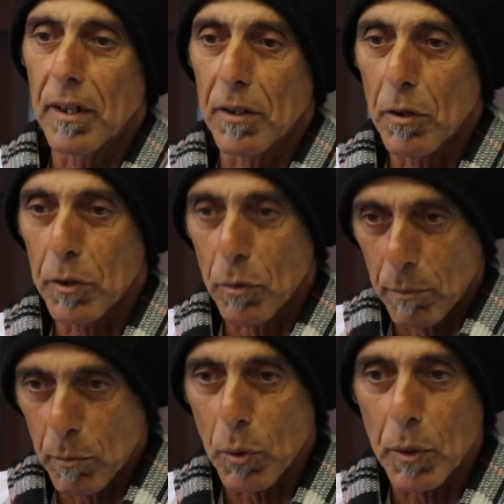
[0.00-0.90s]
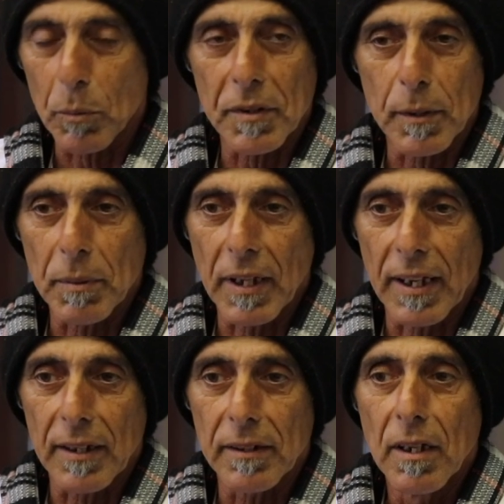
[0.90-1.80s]
are you on board with the
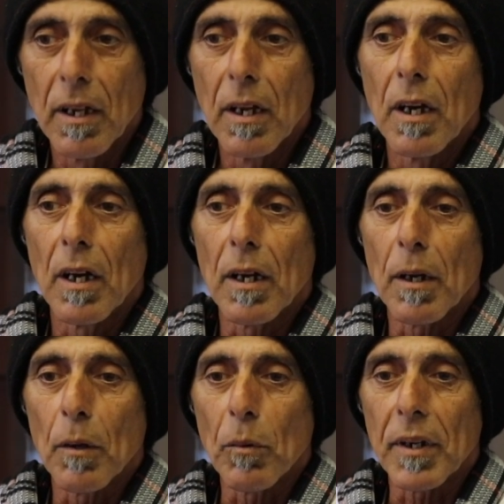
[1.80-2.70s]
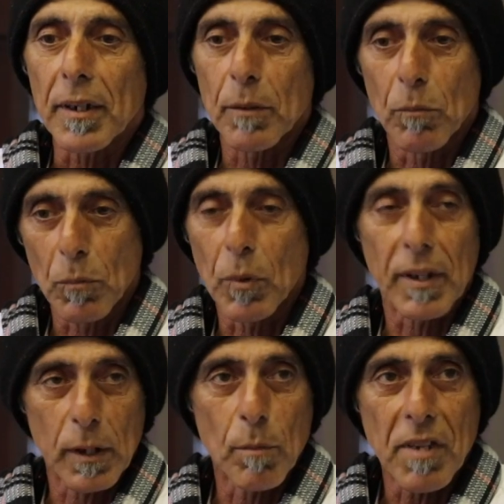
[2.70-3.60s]
plan when
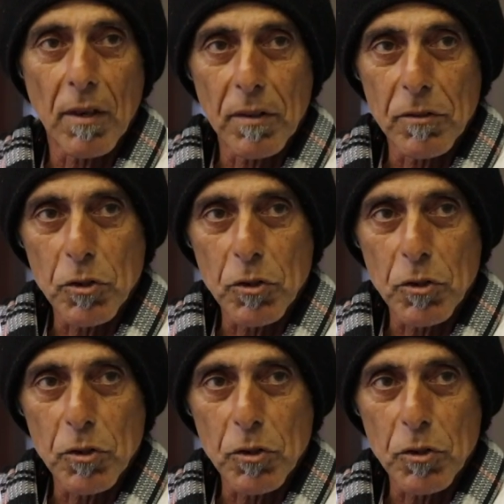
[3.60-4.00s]
it comes out in